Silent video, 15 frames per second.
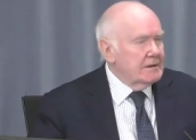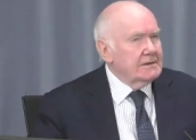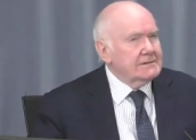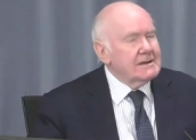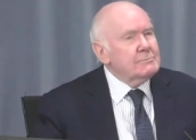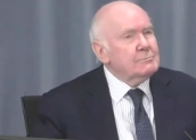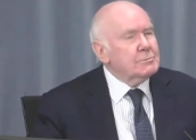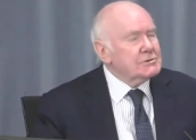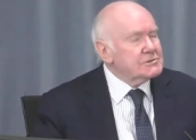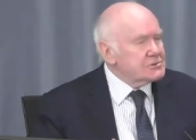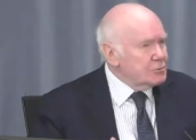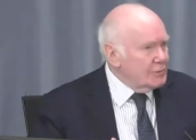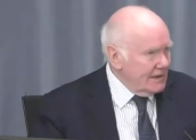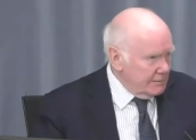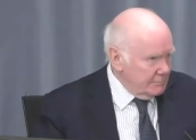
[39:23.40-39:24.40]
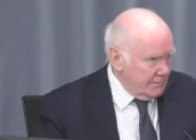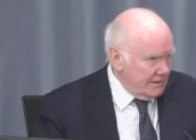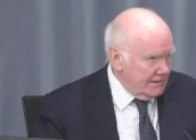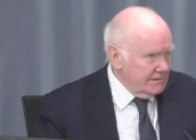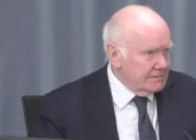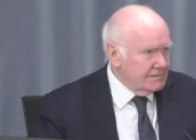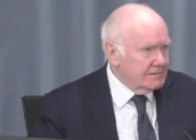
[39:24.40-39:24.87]
It didn't persuade
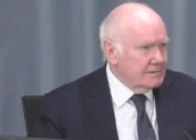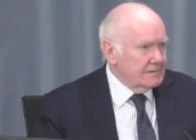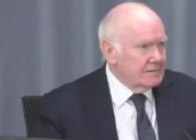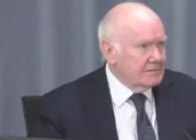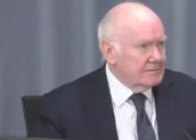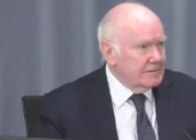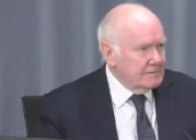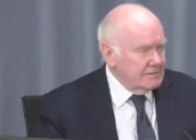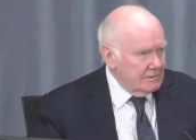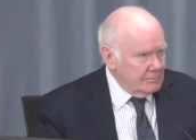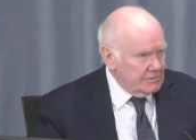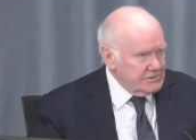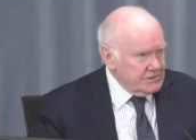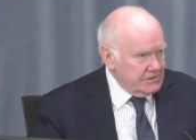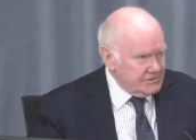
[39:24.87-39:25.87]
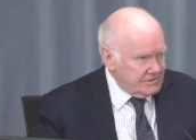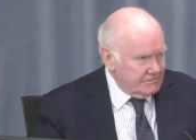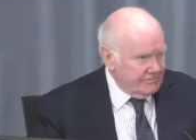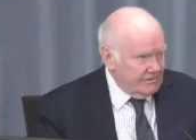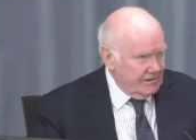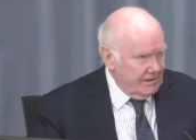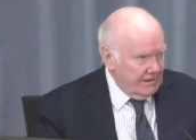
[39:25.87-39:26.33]
me that they were
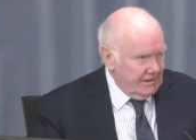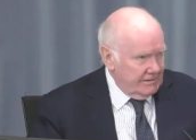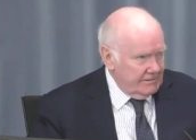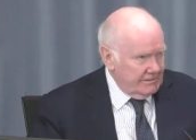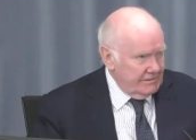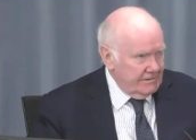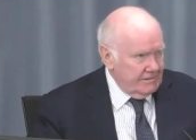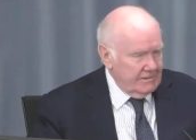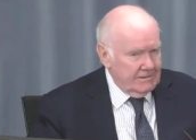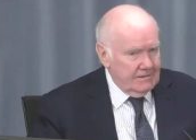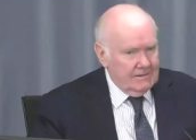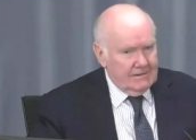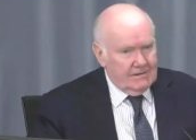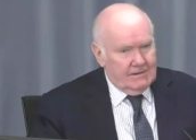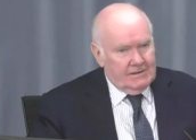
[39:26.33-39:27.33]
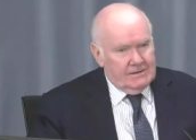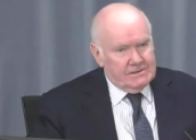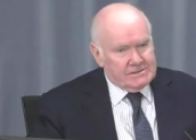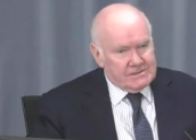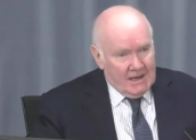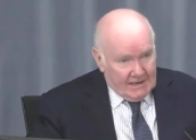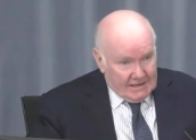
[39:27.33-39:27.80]
justified.
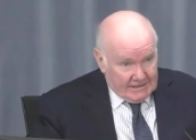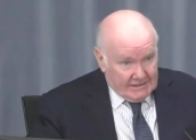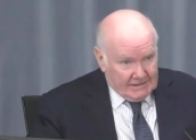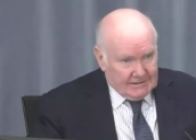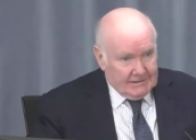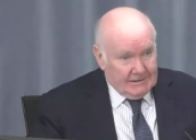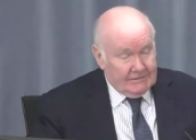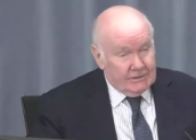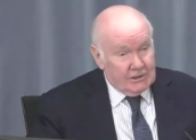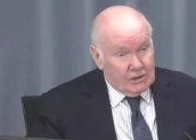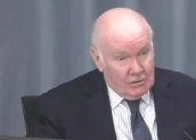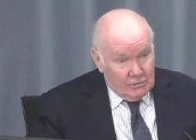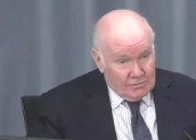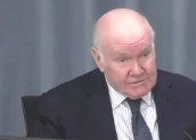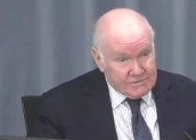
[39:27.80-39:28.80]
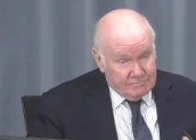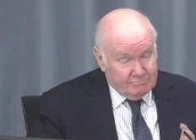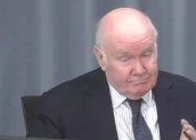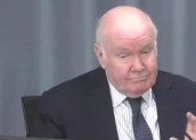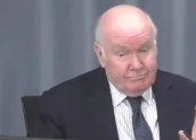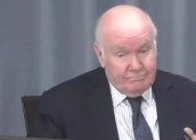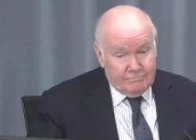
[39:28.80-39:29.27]
Secondly, the cause of
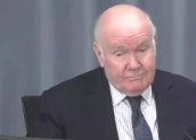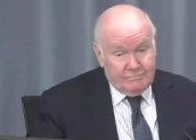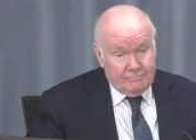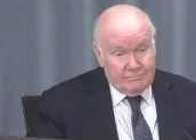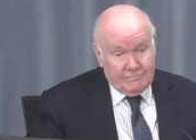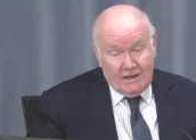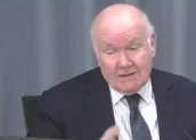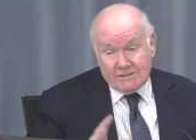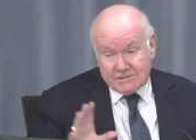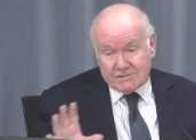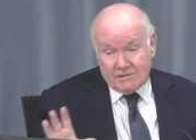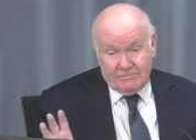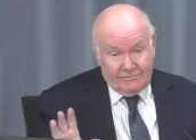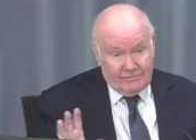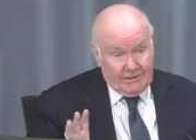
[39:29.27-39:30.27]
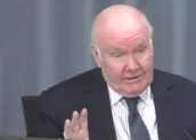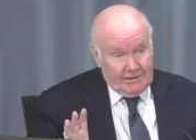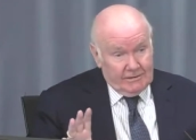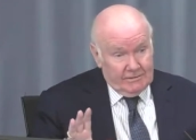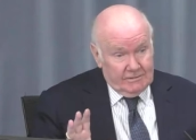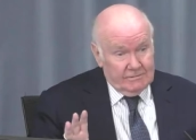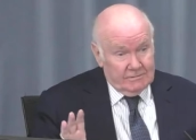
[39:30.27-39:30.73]
that
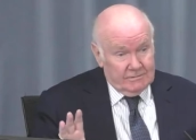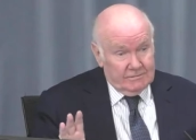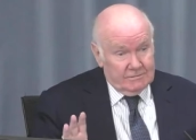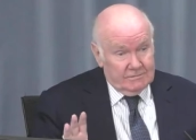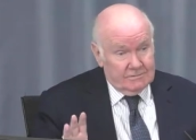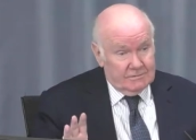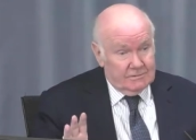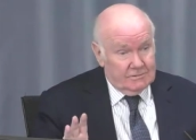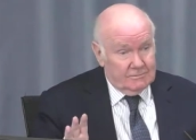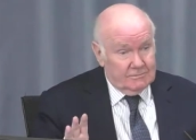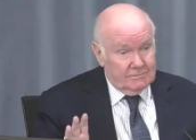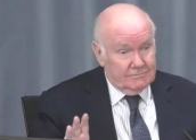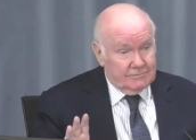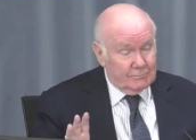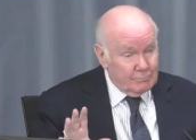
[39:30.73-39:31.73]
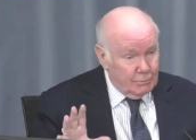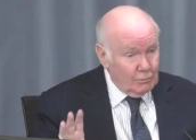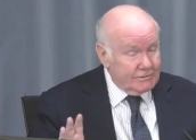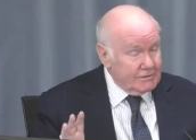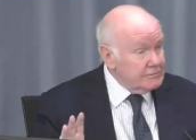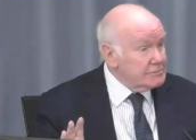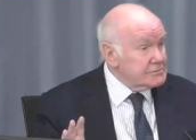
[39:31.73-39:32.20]
suffering for
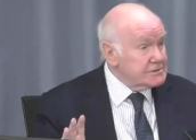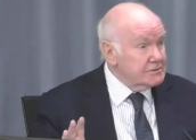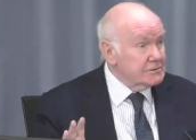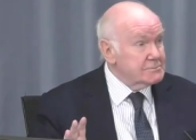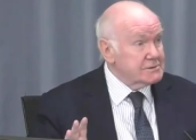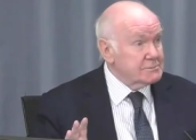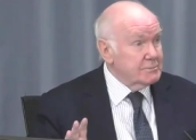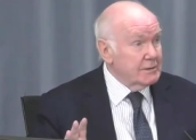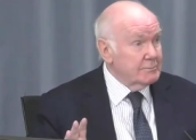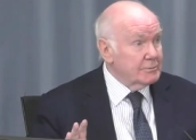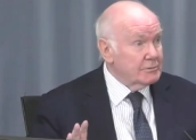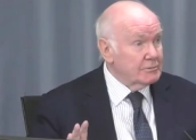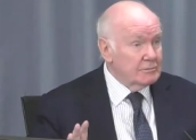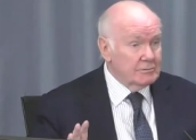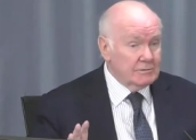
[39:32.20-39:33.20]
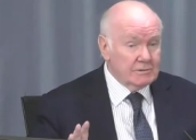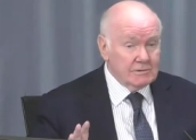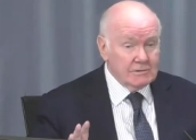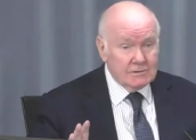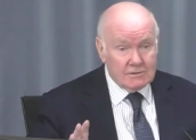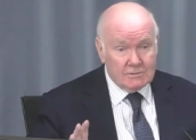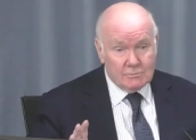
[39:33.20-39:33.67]
both of those groups of people
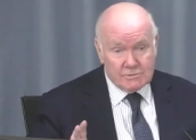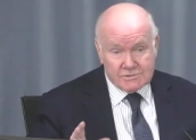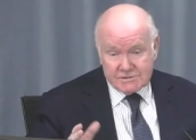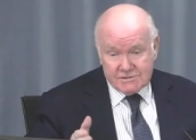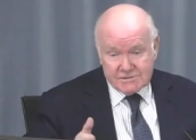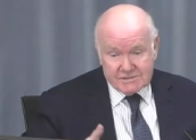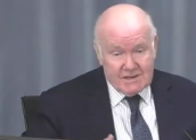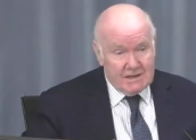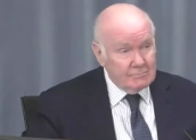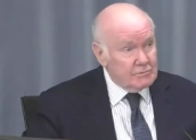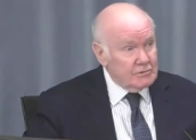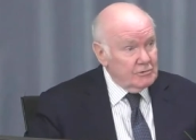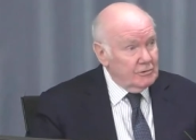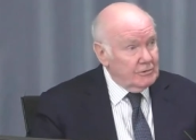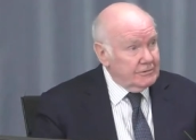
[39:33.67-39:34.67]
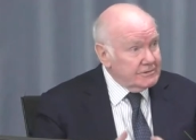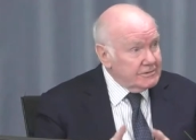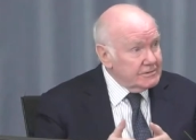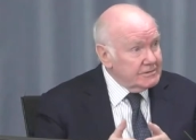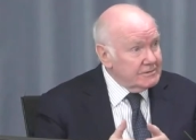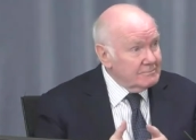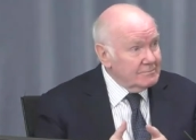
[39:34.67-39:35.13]
was the same
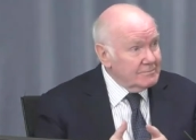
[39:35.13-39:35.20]
root.